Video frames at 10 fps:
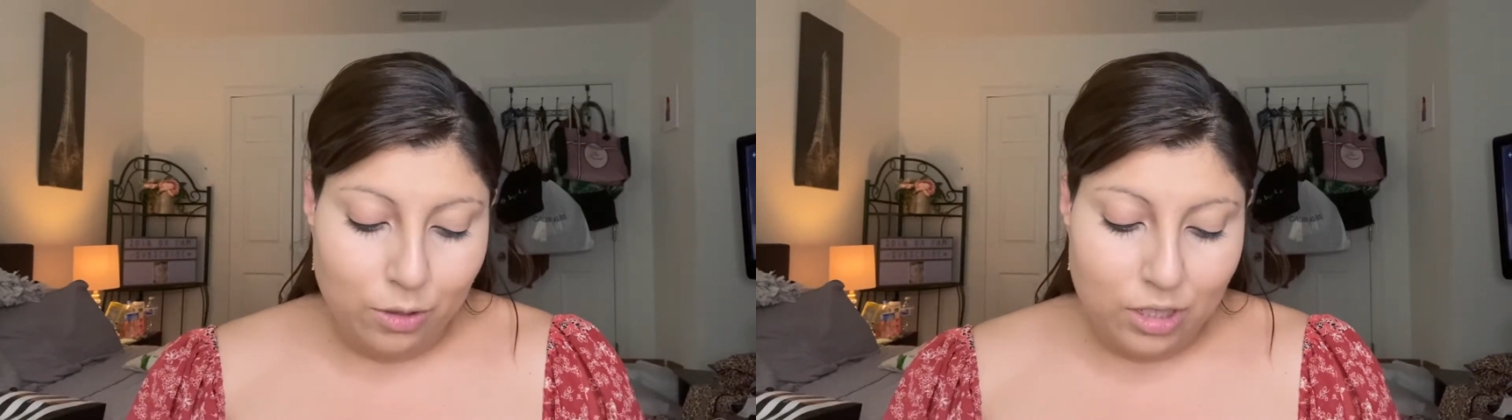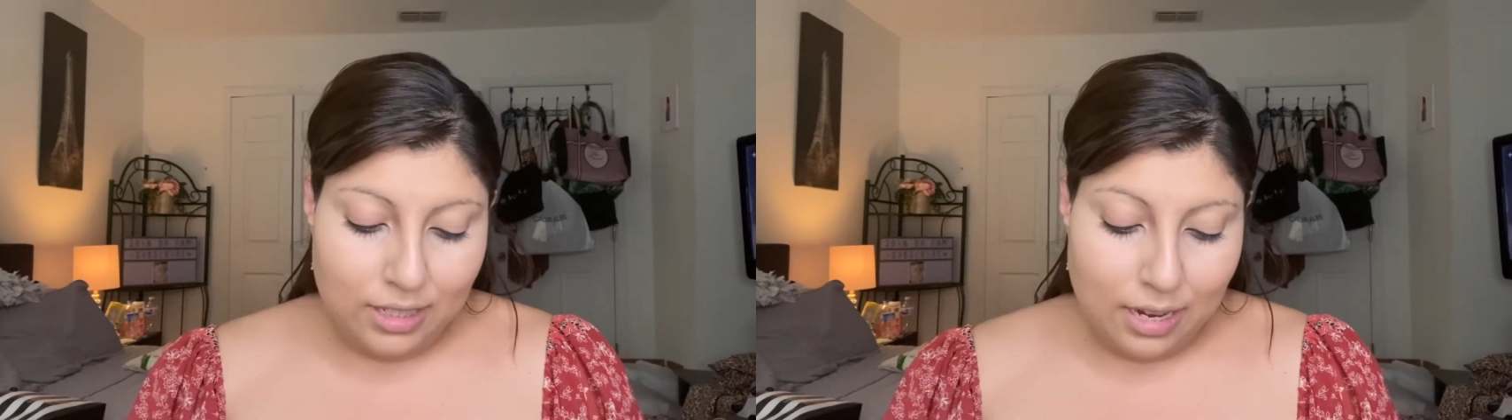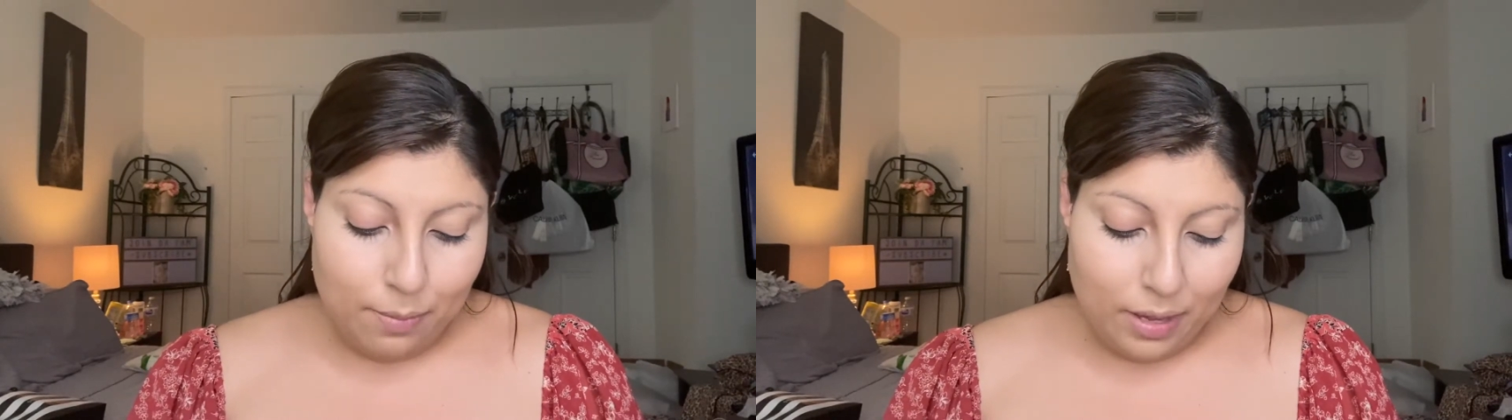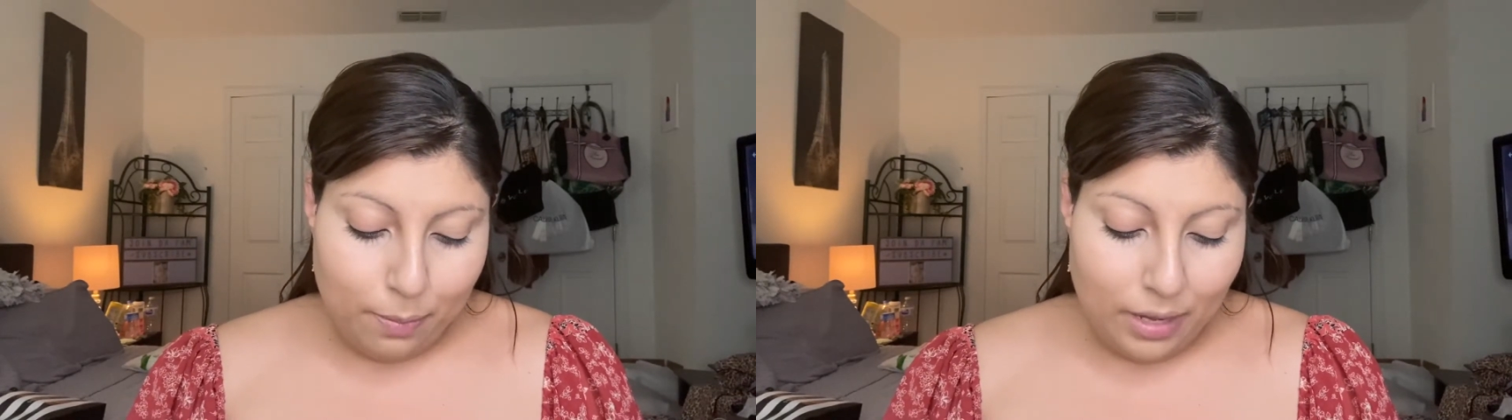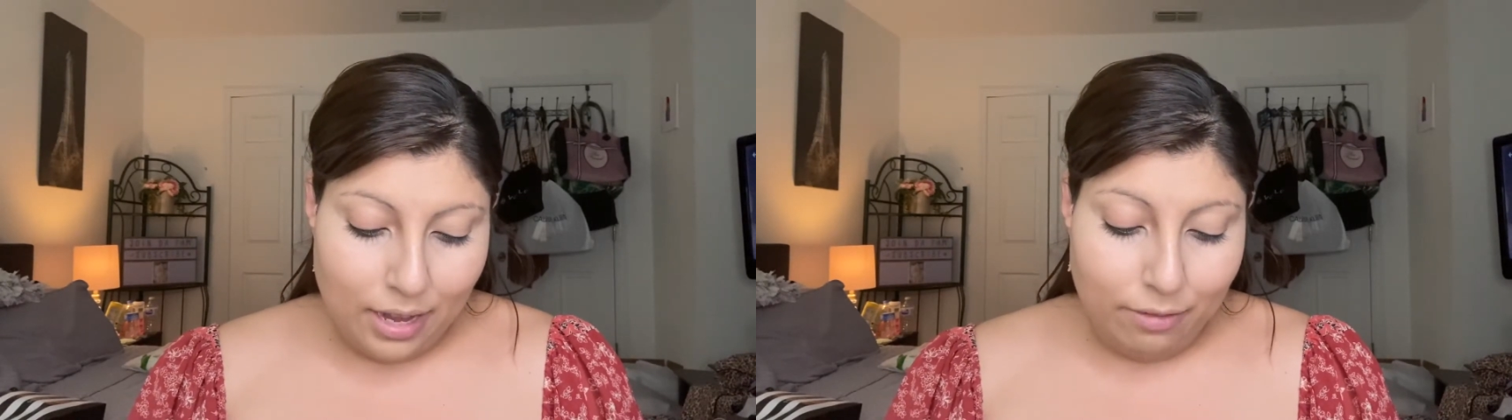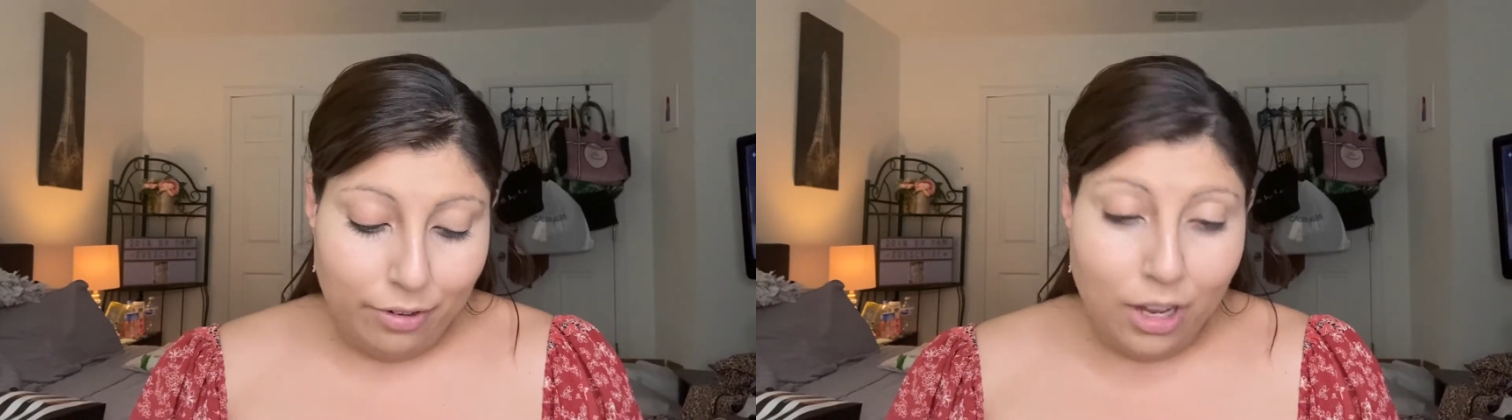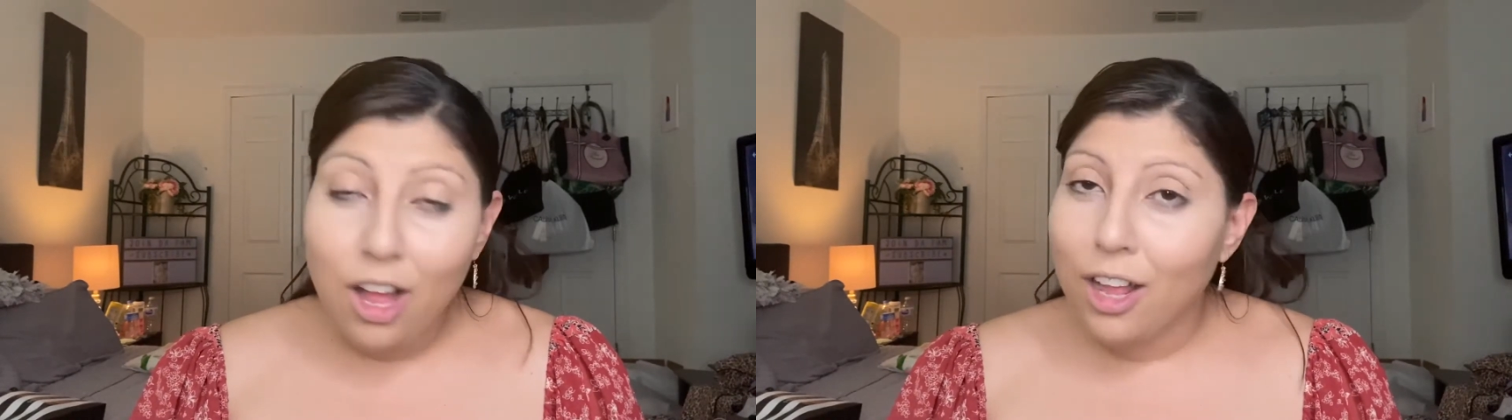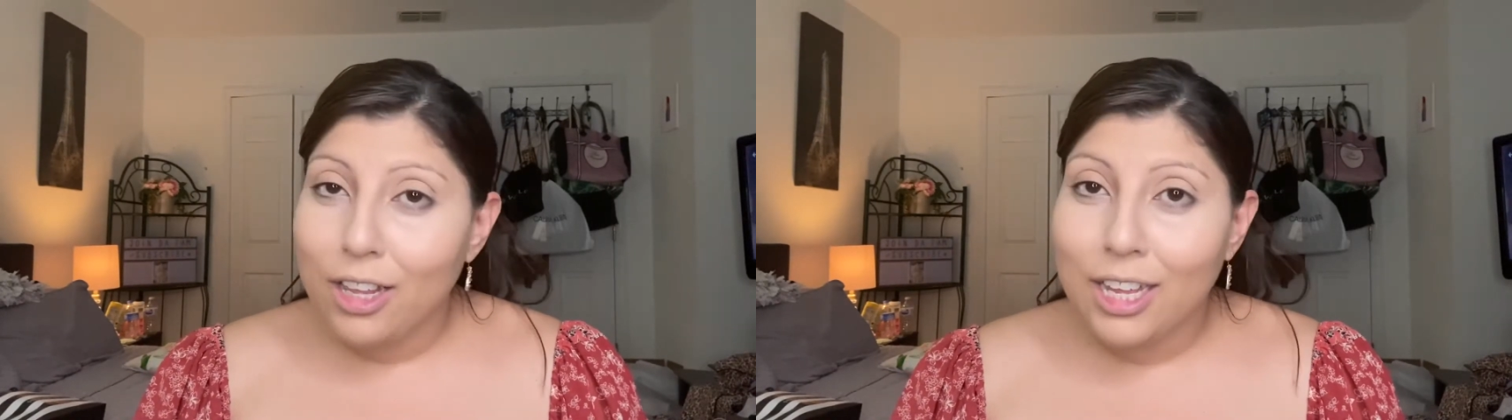she's going to be applying for
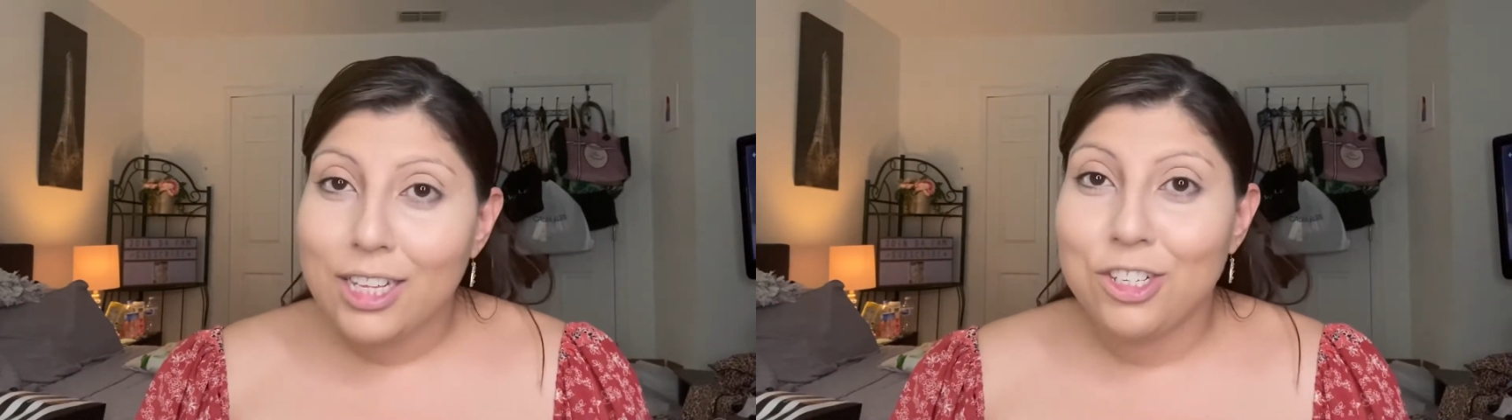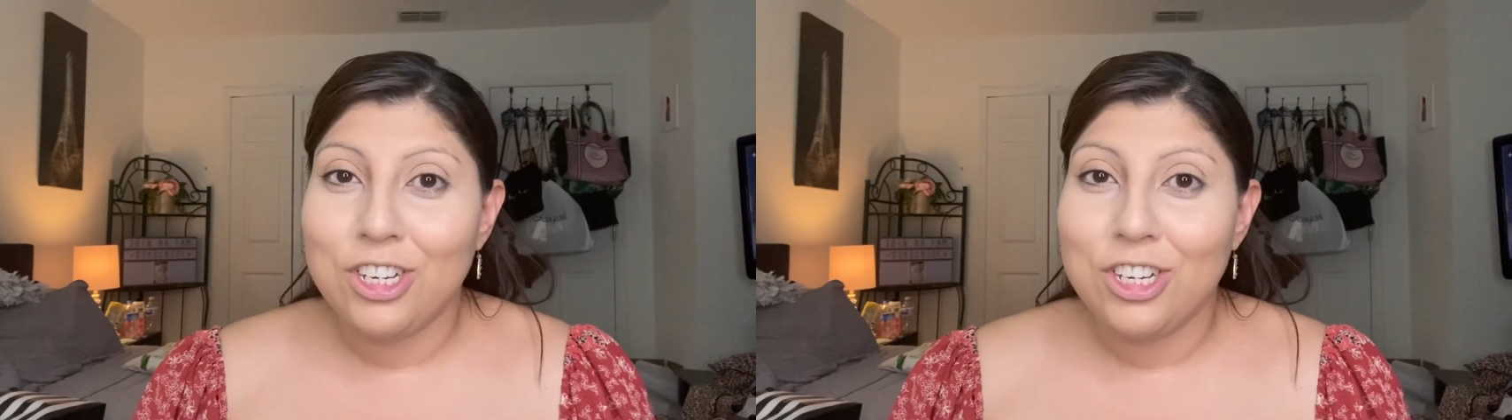college